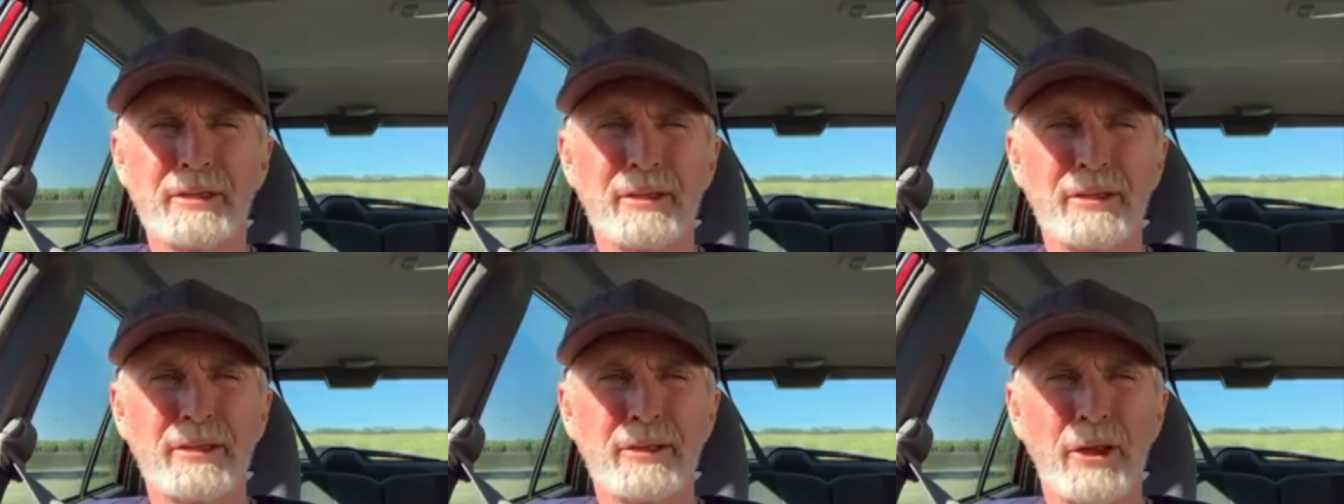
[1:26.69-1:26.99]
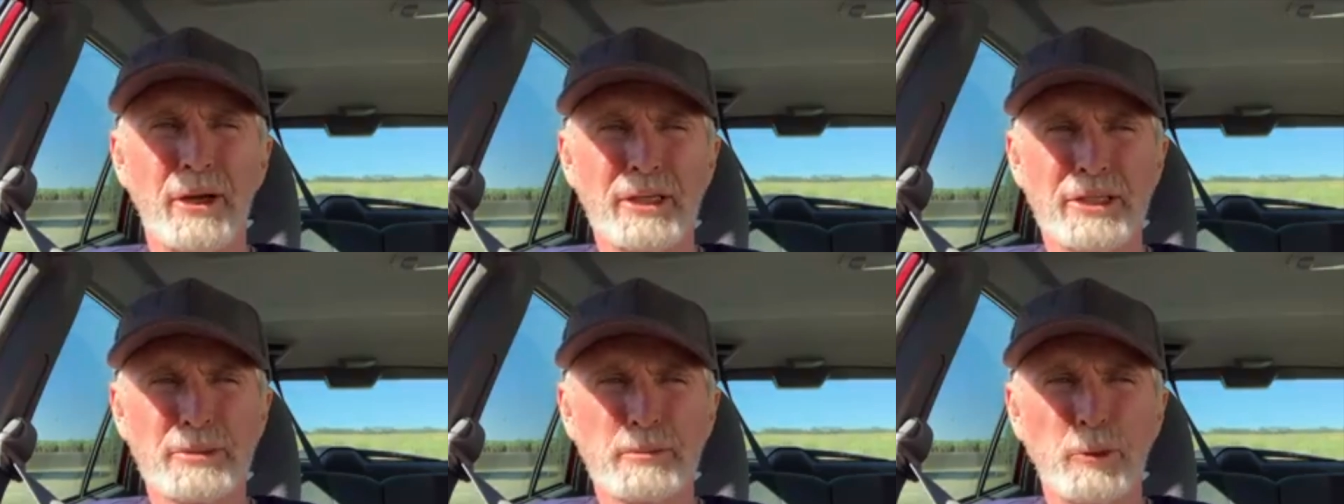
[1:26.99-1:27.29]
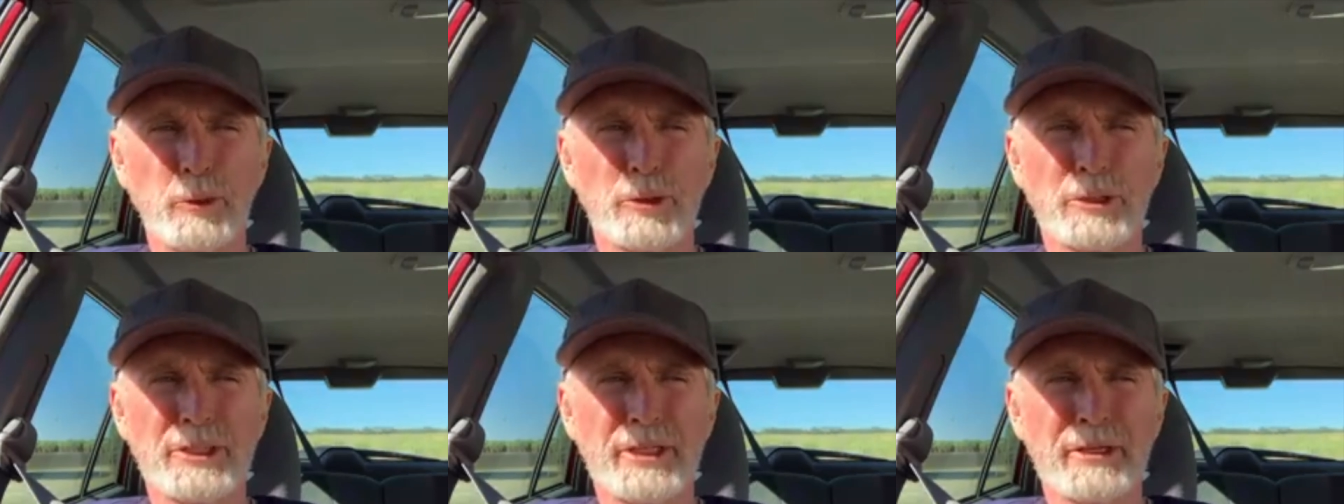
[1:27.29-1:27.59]
light
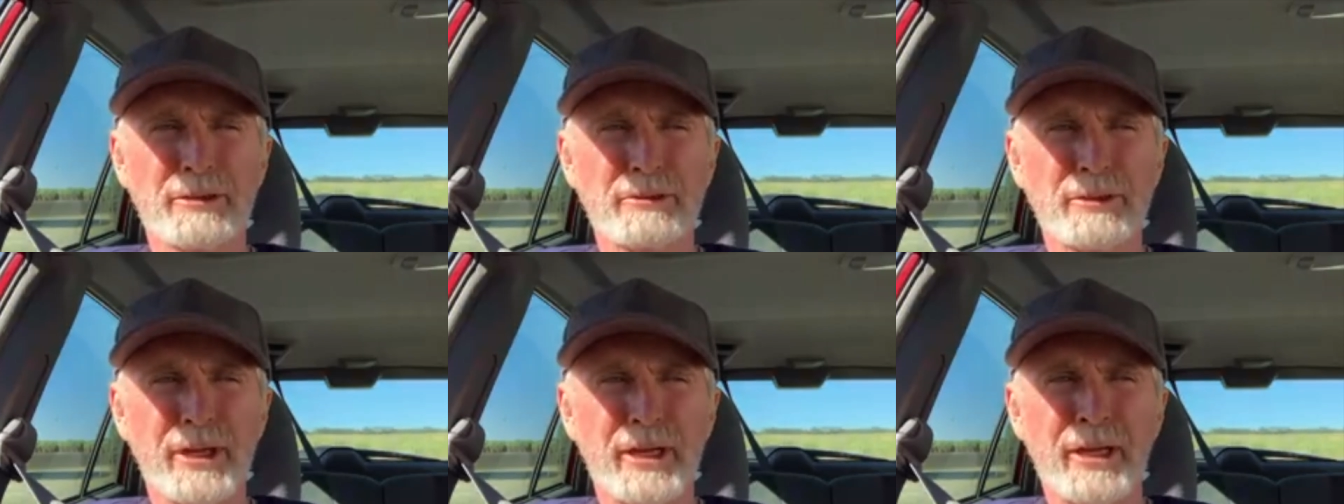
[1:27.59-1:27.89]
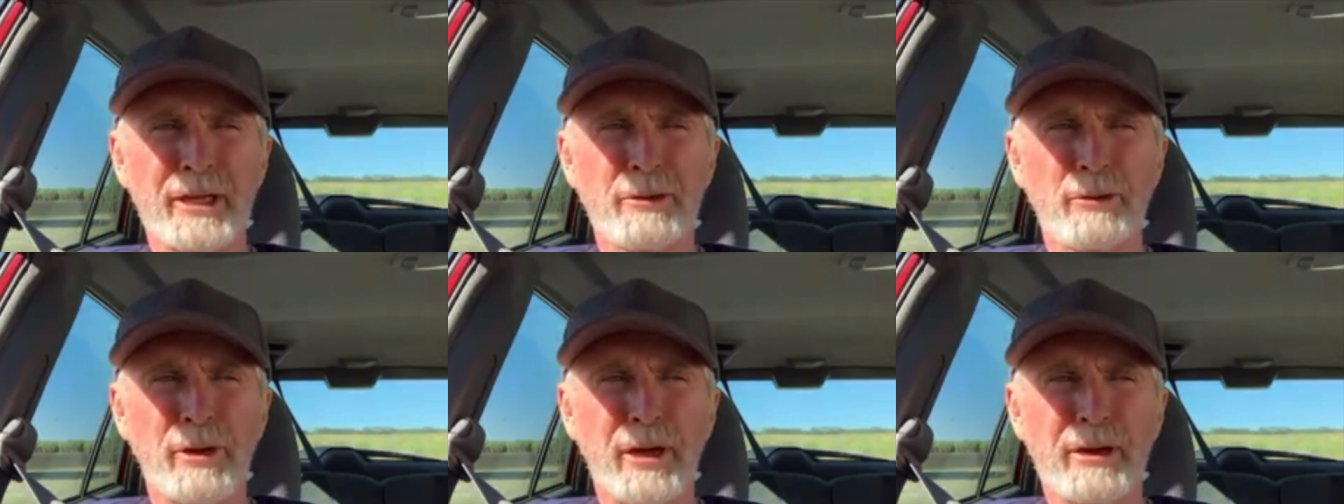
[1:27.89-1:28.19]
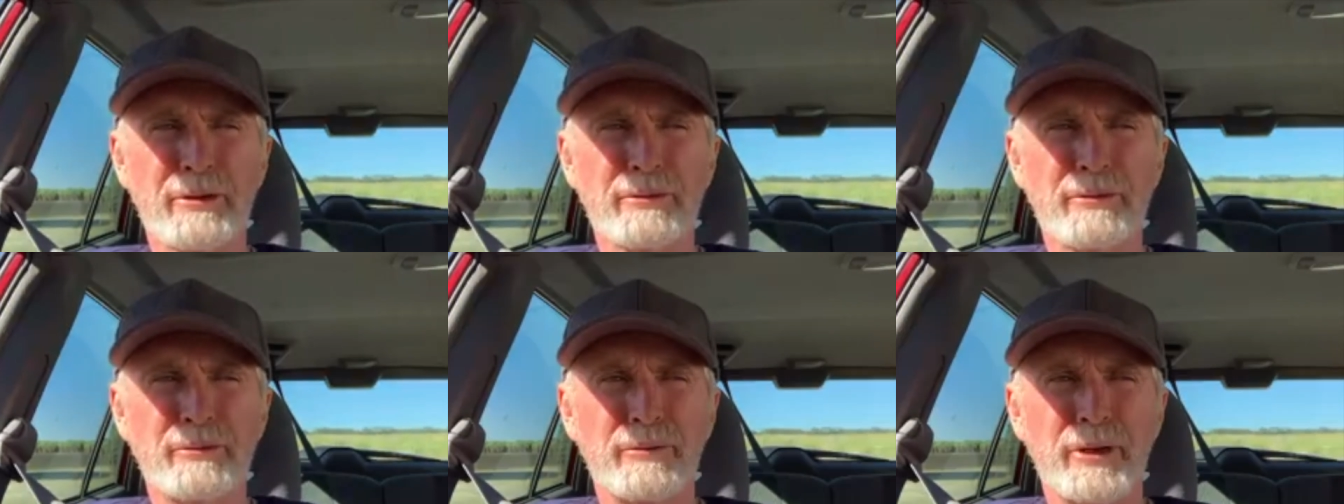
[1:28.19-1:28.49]
sports
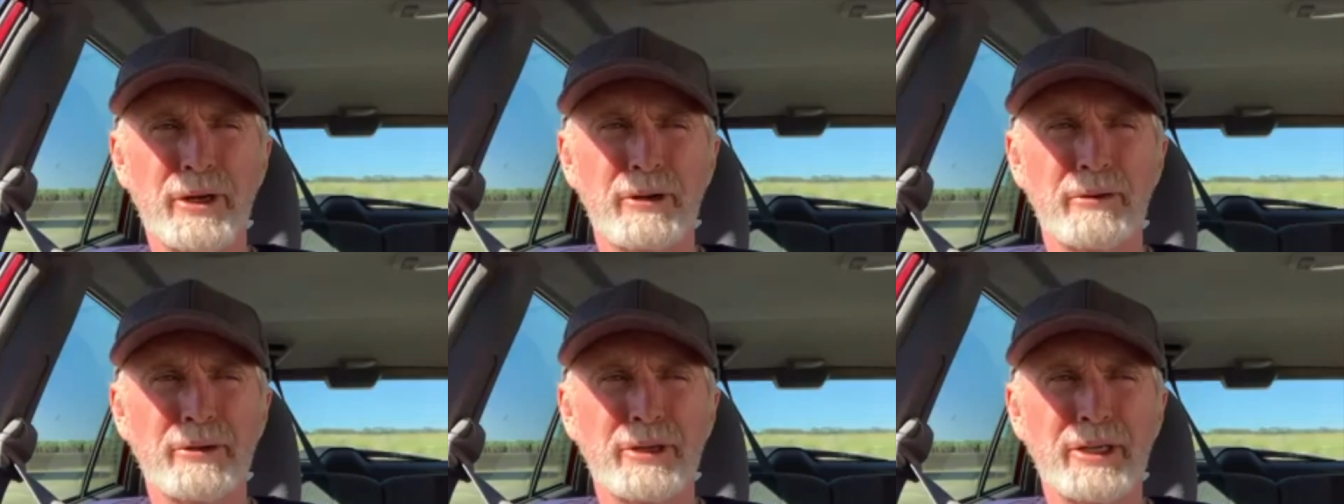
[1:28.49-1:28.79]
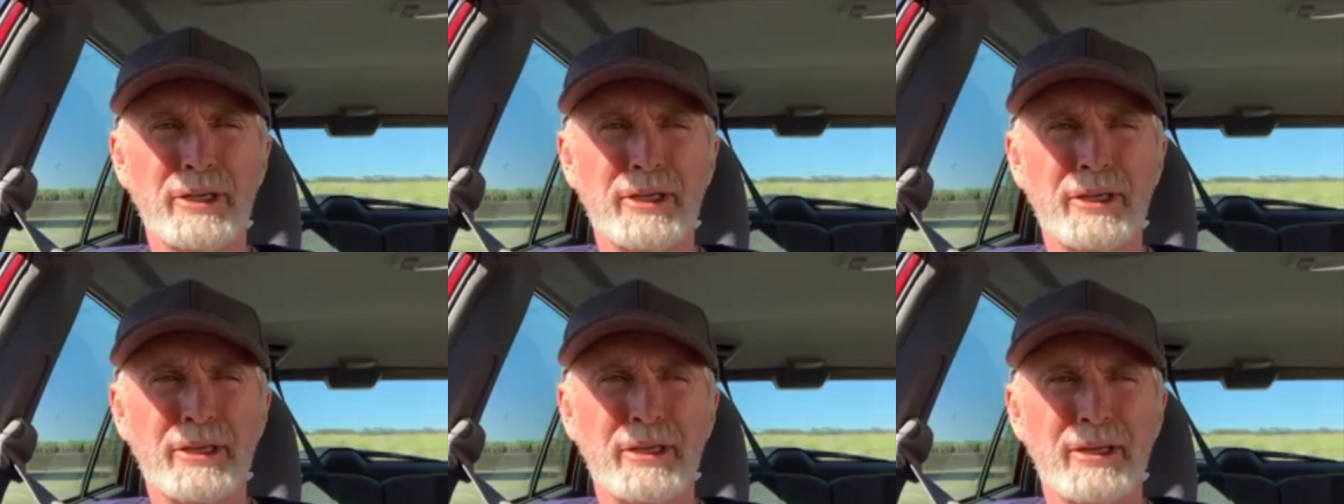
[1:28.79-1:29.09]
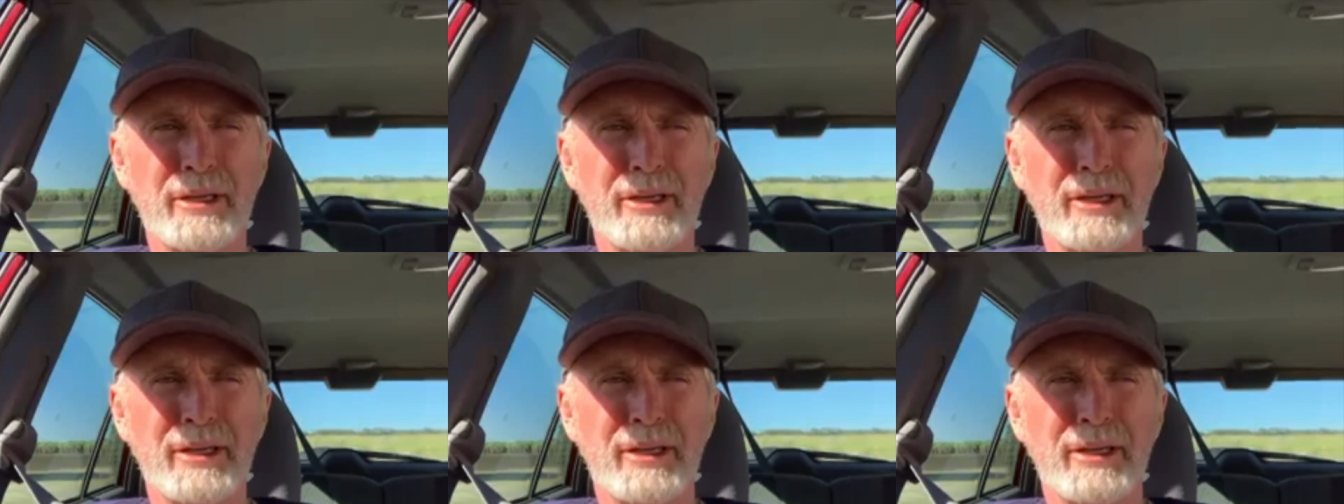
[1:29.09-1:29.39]
aircraft very
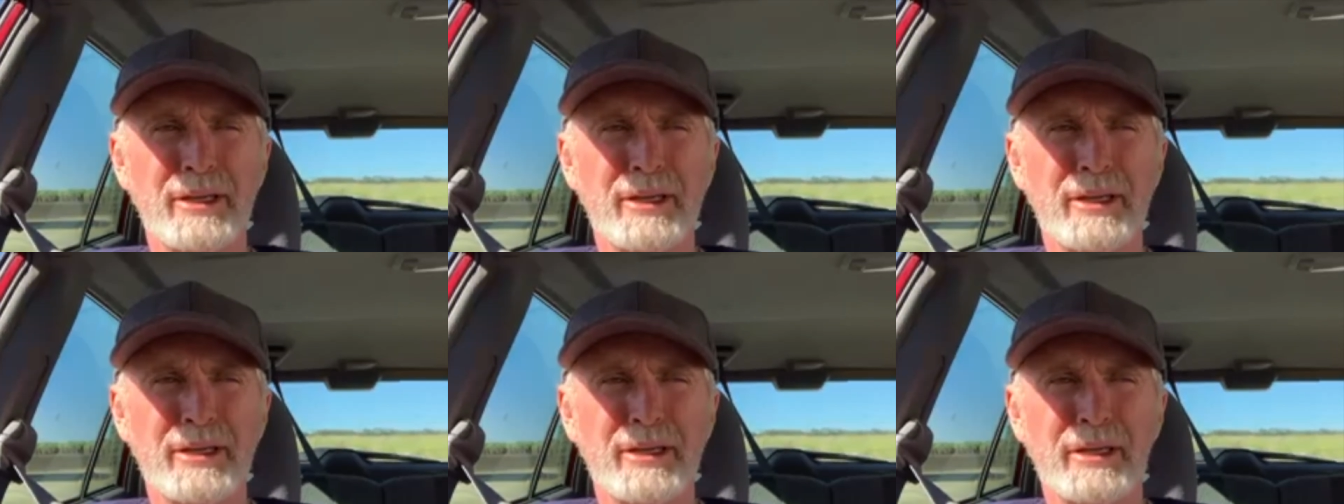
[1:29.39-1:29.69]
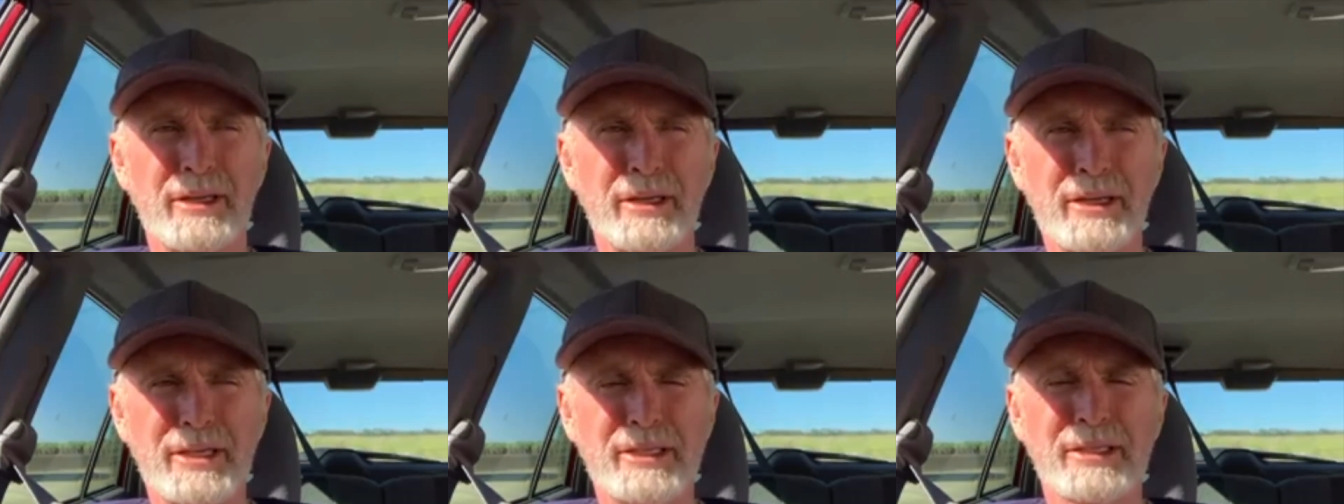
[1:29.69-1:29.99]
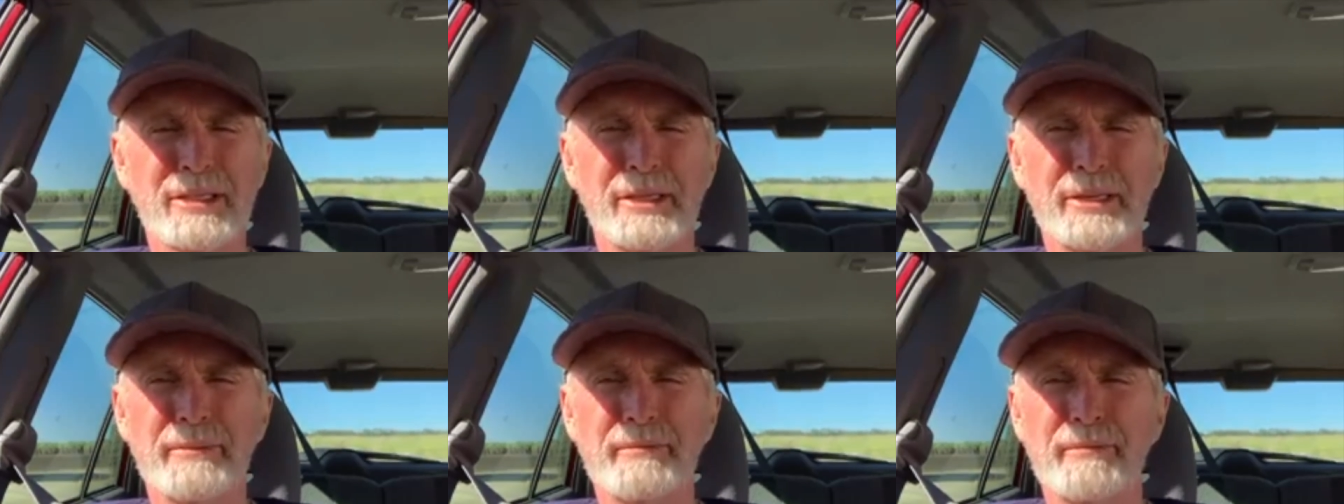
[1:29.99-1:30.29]

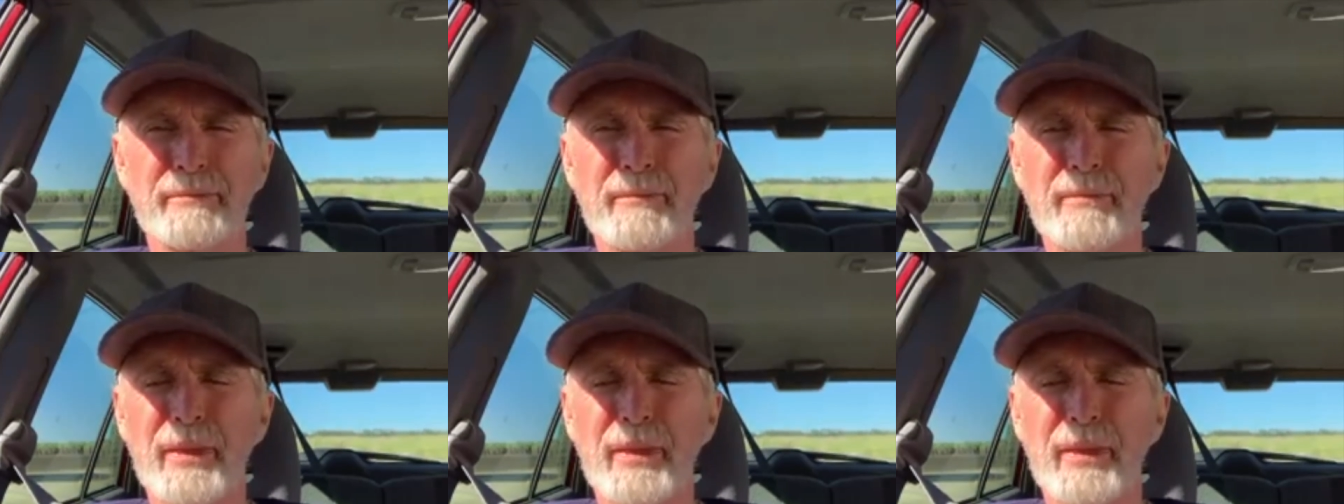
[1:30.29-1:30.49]
easily.